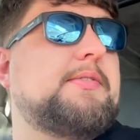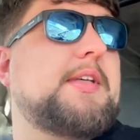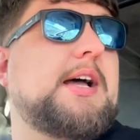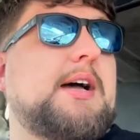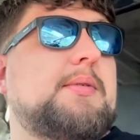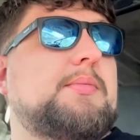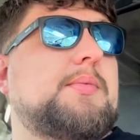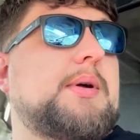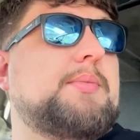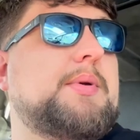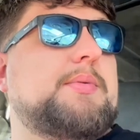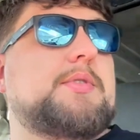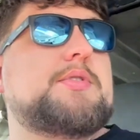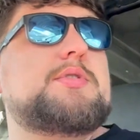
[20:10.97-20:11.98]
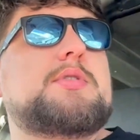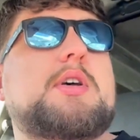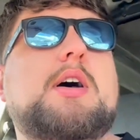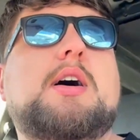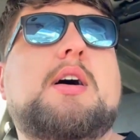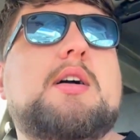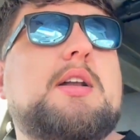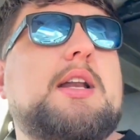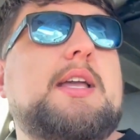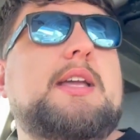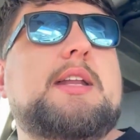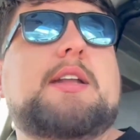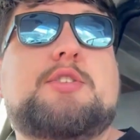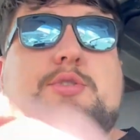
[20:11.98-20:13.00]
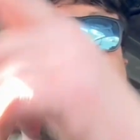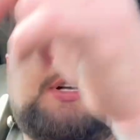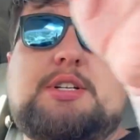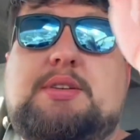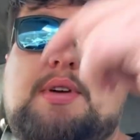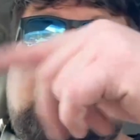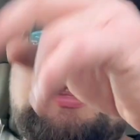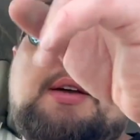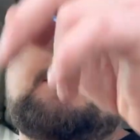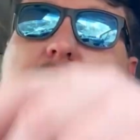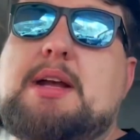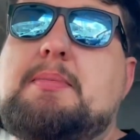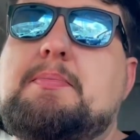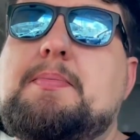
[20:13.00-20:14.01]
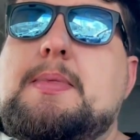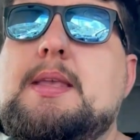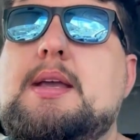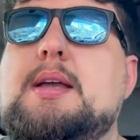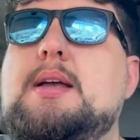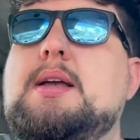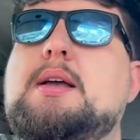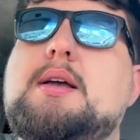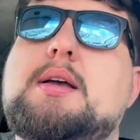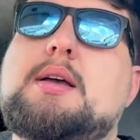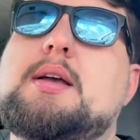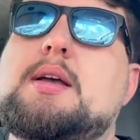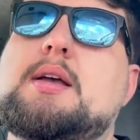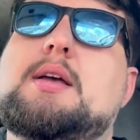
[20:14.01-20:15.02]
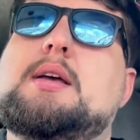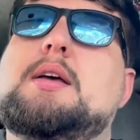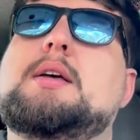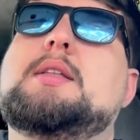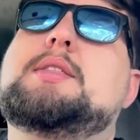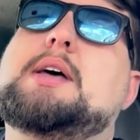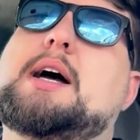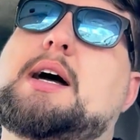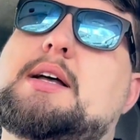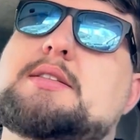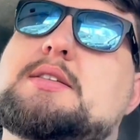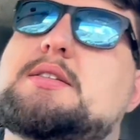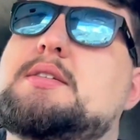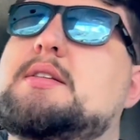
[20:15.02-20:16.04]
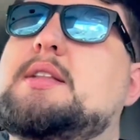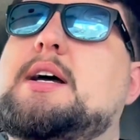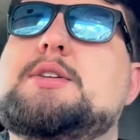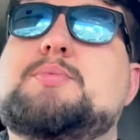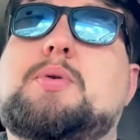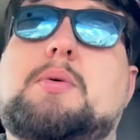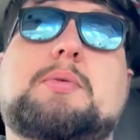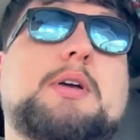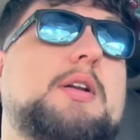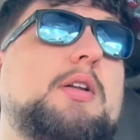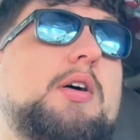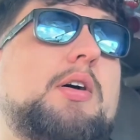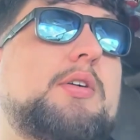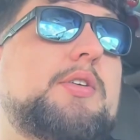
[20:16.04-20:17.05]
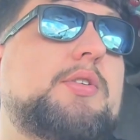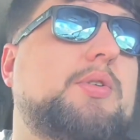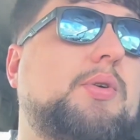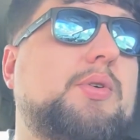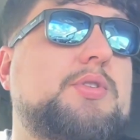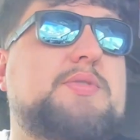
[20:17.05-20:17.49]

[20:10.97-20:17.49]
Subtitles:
that when we was cleaning, especially around that rim. That is probably a lot of the cause